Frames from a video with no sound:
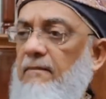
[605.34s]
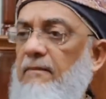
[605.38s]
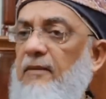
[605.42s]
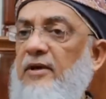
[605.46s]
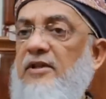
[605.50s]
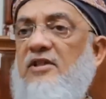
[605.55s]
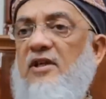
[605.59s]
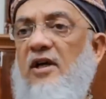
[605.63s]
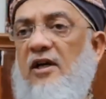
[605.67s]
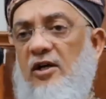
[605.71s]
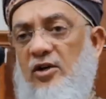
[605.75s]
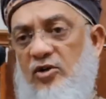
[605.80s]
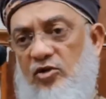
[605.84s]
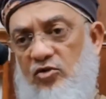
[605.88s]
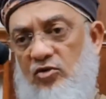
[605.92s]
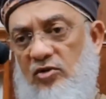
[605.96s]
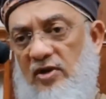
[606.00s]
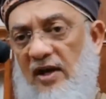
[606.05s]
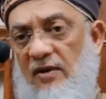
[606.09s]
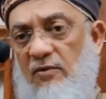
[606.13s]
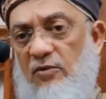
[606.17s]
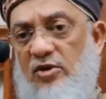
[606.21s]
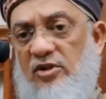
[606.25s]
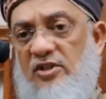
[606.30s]

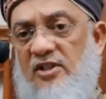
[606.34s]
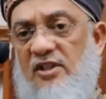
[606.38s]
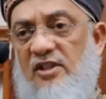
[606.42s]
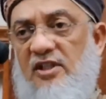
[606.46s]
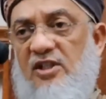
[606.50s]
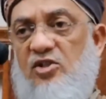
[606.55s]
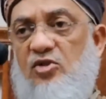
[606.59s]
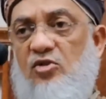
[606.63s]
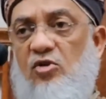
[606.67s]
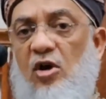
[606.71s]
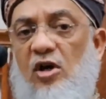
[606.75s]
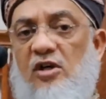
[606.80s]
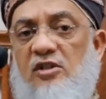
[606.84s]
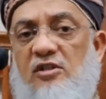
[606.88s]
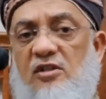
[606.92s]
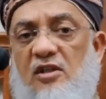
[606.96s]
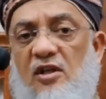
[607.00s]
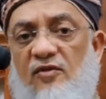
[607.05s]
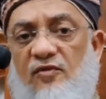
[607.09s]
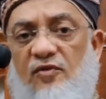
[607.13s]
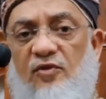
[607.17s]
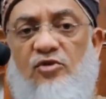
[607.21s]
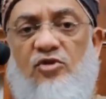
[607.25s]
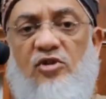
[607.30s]
misunderstood. I won't say this caused
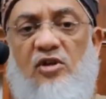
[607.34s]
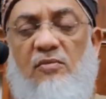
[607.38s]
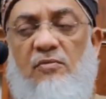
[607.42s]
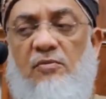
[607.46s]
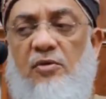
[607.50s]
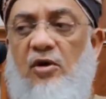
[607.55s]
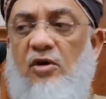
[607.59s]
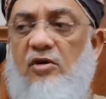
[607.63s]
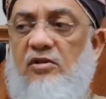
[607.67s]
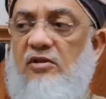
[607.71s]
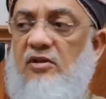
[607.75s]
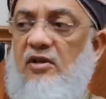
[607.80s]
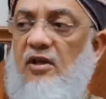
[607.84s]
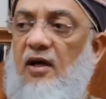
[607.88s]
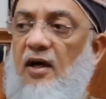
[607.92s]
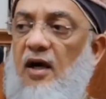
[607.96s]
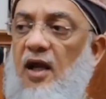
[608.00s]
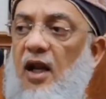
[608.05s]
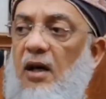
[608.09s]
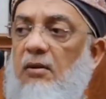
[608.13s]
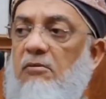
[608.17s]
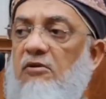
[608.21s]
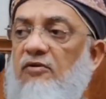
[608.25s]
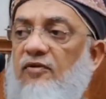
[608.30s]
confusion because the
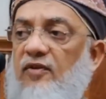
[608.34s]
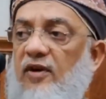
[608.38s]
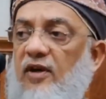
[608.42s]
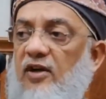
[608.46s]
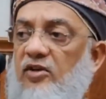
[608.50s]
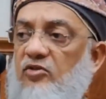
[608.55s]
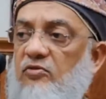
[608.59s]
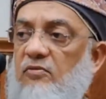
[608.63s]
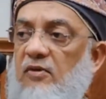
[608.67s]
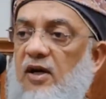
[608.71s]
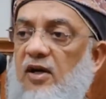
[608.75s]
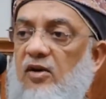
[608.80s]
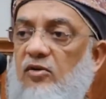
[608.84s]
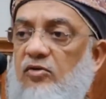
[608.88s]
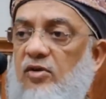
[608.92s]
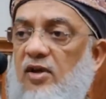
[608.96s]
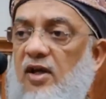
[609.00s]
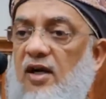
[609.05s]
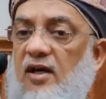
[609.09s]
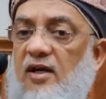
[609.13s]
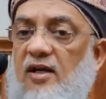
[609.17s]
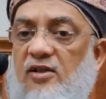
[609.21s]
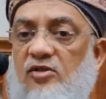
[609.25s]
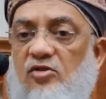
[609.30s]
kalam of Allah subhanahu wa
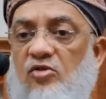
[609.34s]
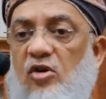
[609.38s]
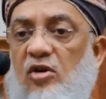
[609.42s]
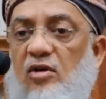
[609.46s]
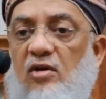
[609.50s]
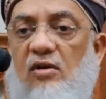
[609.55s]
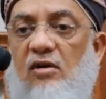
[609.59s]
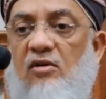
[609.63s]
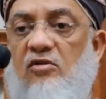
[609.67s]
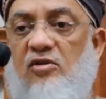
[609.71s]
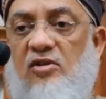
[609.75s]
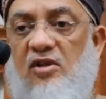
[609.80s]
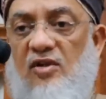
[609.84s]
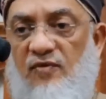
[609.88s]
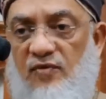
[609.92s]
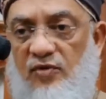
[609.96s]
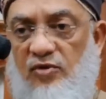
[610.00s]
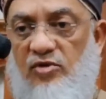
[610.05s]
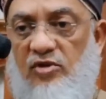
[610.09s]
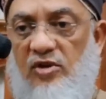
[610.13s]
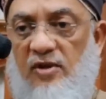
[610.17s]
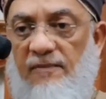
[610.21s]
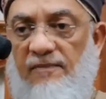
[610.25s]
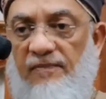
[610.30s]
ta'ala does not cause
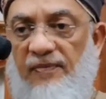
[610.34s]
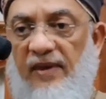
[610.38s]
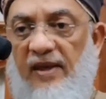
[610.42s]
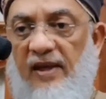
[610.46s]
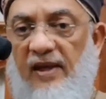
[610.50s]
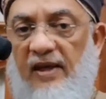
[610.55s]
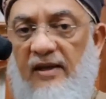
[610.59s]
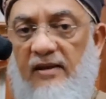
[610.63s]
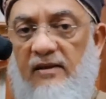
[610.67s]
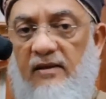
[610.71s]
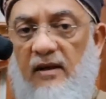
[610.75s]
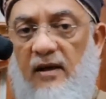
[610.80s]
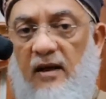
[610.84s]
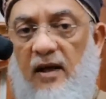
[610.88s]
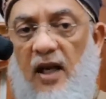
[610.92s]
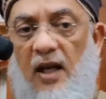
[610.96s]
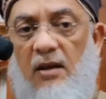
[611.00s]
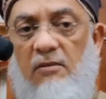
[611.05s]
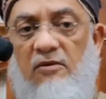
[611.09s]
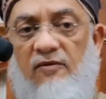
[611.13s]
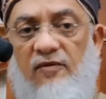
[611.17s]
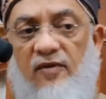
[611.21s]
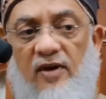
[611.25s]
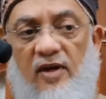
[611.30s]
confusion. The
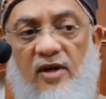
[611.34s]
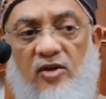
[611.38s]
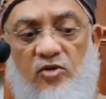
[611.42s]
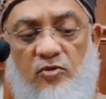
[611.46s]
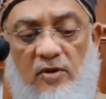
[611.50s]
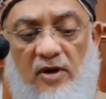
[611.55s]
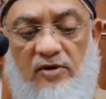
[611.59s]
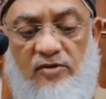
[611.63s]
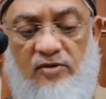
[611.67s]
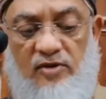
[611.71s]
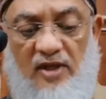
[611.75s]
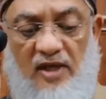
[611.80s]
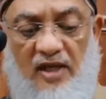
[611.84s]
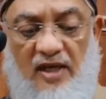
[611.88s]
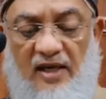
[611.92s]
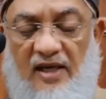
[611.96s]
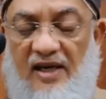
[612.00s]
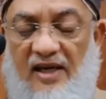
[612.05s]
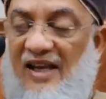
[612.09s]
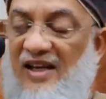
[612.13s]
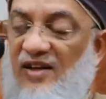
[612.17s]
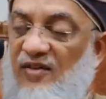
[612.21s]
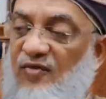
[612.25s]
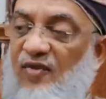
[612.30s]
kalam of Allah subhanahu wa ta'ala
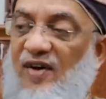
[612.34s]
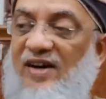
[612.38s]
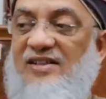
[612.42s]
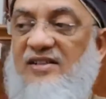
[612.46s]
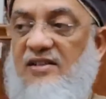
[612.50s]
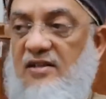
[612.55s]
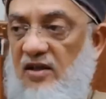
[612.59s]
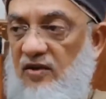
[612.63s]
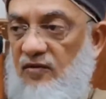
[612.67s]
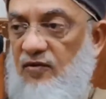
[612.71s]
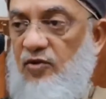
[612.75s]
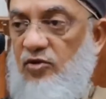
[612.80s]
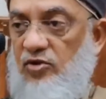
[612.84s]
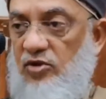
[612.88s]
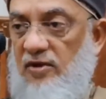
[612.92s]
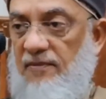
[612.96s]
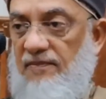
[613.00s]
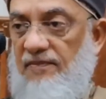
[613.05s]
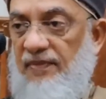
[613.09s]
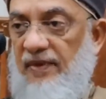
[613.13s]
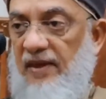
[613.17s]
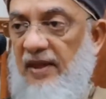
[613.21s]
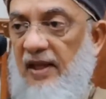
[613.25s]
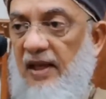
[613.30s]
clarifies
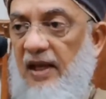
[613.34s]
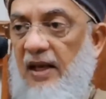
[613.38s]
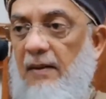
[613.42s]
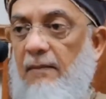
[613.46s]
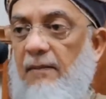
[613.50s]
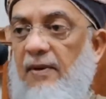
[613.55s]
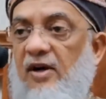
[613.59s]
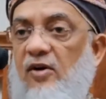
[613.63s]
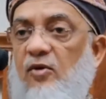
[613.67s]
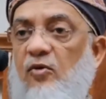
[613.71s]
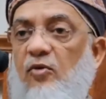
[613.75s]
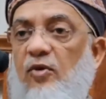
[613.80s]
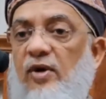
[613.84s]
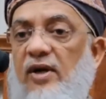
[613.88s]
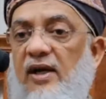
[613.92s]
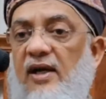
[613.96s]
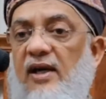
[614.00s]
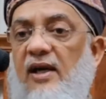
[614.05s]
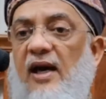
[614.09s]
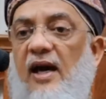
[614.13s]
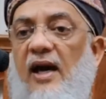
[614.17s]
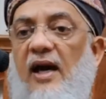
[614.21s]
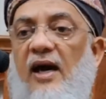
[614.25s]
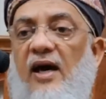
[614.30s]
confusion. But
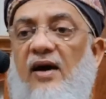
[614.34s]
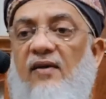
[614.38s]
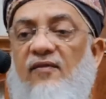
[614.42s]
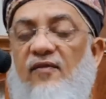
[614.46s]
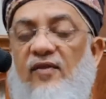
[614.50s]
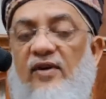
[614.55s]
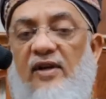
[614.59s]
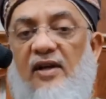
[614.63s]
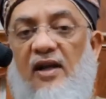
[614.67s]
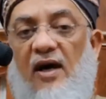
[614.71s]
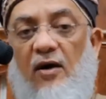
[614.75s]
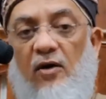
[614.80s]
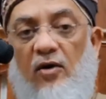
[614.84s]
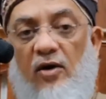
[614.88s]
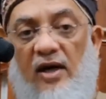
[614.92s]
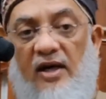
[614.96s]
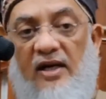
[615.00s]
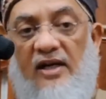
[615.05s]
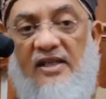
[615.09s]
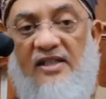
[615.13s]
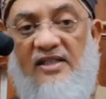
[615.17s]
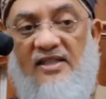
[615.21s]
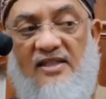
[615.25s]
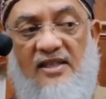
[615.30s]
we have, in our
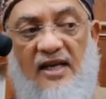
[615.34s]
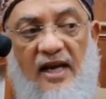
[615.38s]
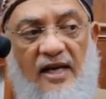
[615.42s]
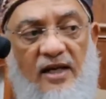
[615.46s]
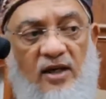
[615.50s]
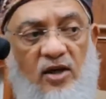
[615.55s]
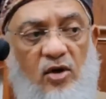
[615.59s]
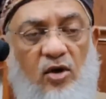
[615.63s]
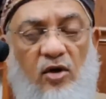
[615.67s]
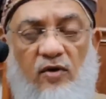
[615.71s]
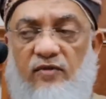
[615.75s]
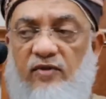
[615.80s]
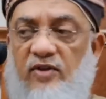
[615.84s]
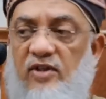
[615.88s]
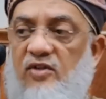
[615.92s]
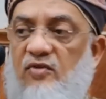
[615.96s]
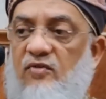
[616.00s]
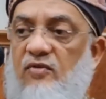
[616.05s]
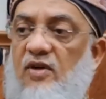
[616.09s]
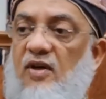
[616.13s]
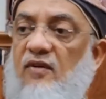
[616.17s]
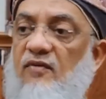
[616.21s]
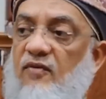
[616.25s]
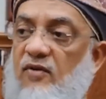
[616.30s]
understanding of
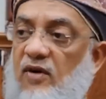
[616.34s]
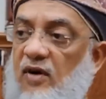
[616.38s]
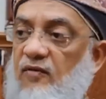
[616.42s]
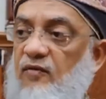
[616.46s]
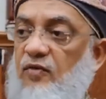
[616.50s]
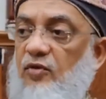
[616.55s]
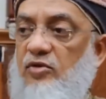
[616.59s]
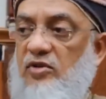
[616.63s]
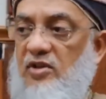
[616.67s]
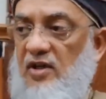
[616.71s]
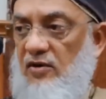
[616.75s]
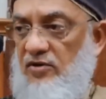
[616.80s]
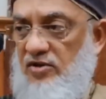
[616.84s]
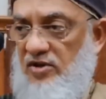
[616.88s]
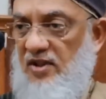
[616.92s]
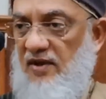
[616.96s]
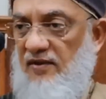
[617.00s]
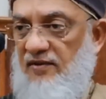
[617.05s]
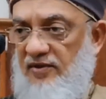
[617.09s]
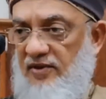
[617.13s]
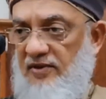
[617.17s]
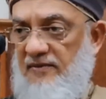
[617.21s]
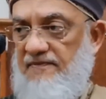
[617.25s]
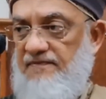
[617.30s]
this, we have confused
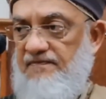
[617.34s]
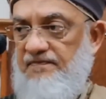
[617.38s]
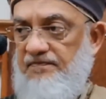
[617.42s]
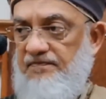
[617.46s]
ourselves.